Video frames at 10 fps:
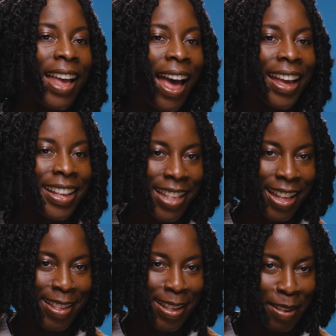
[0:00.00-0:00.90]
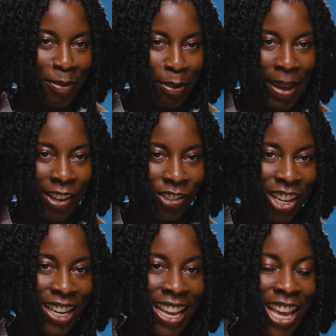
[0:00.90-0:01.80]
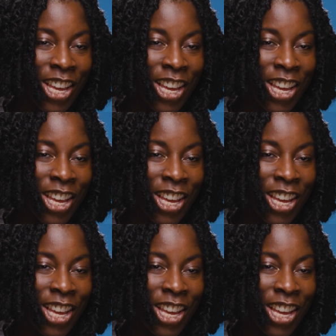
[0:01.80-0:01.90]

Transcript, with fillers: To access this information,